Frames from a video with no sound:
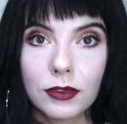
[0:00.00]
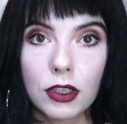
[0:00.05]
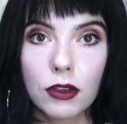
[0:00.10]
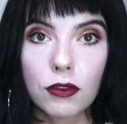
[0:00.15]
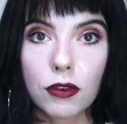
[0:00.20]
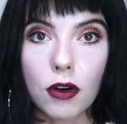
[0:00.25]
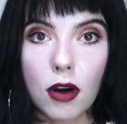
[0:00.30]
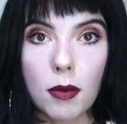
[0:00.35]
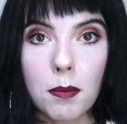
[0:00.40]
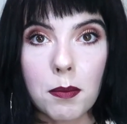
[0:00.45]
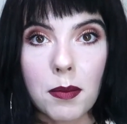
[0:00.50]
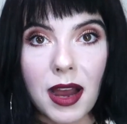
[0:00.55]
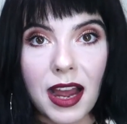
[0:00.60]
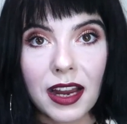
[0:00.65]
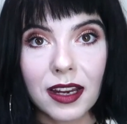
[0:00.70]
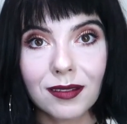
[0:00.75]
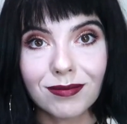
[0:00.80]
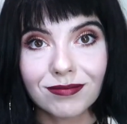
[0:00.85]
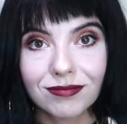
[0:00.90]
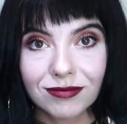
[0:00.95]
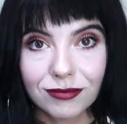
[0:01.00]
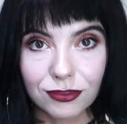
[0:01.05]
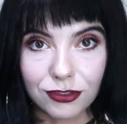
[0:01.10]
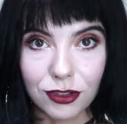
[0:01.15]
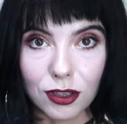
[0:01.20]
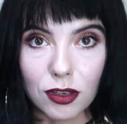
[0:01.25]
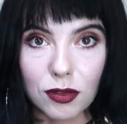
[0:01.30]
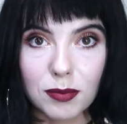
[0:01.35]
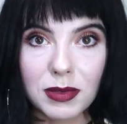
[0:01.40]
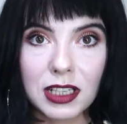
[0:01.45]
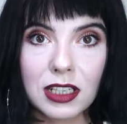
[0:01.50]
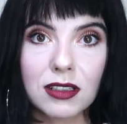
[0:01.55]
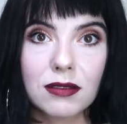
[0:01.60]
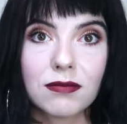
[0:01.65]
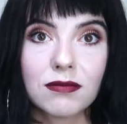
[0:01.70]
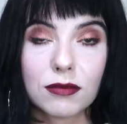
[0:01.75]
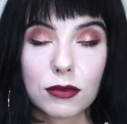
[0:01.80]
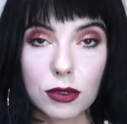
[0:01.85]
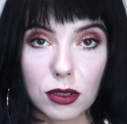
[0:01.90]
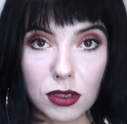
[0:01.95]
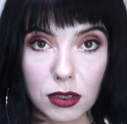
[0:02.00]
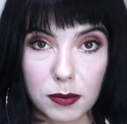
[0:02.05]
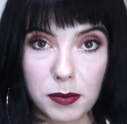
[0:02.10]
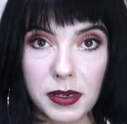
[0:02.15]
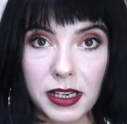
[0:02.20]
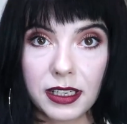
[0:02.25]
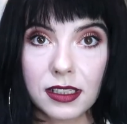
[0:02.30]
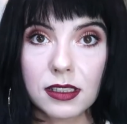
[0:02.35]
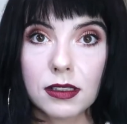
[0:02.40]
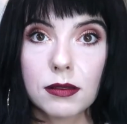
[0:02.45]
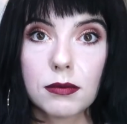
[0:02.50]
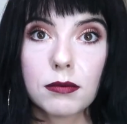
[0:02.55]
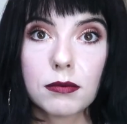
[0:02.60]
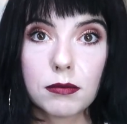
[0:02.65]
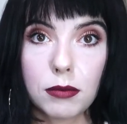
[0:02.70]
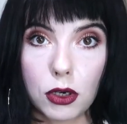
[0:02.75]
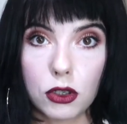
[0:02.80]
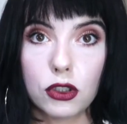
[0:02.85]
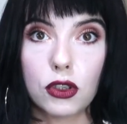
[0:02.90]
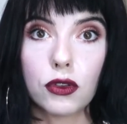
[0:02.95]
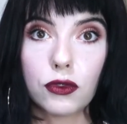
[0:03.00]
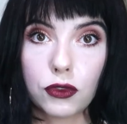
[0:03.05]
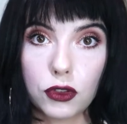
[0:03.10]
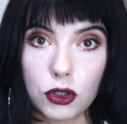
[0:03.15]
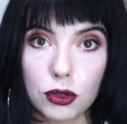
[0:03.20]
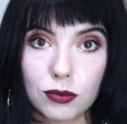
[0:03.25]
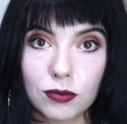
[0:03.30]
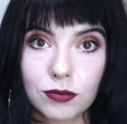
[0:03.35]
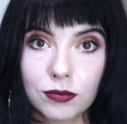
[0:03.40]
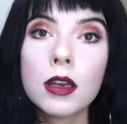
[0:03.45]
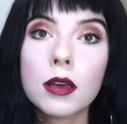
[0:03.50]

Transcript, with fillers: from my former workplace point of view.